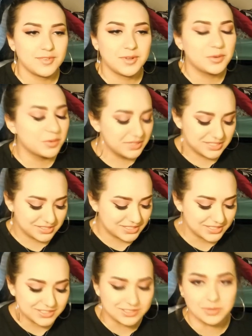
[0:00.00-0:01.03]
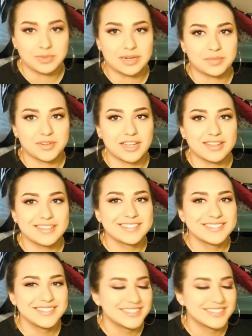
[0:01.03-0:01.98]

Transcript: Luan is such a dope rapper, guys.